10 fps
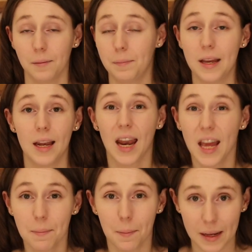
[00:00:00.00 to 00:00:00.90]
being in
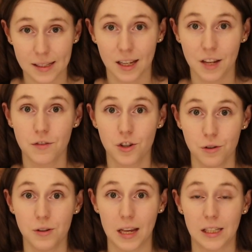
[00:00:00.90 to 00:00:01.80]
labour basically for
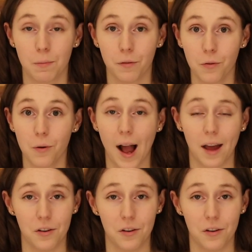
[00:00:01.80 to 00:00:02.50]
two days beforehand